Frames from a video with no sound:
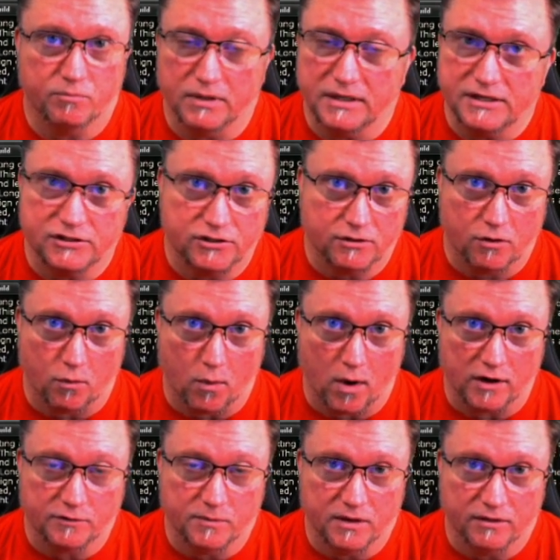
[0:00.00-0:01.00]
Please
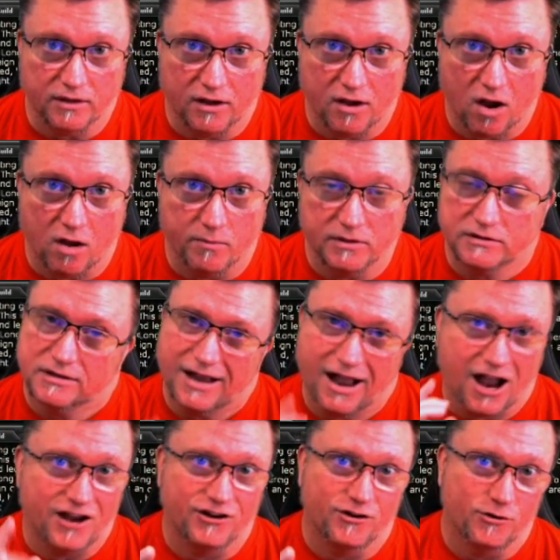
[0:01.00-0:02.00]
correct me in the comments.
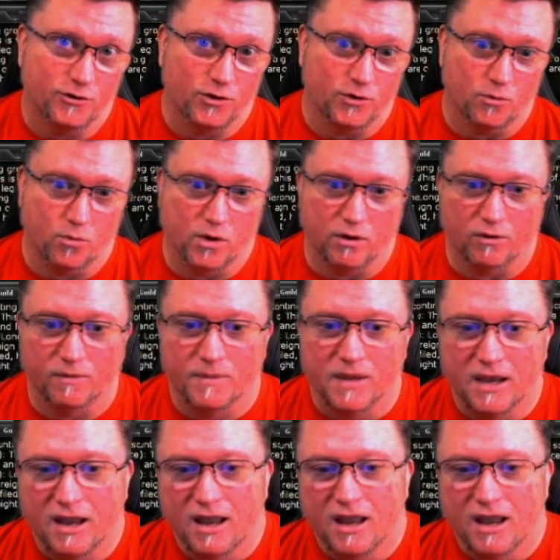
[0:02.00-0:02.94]
I know you will.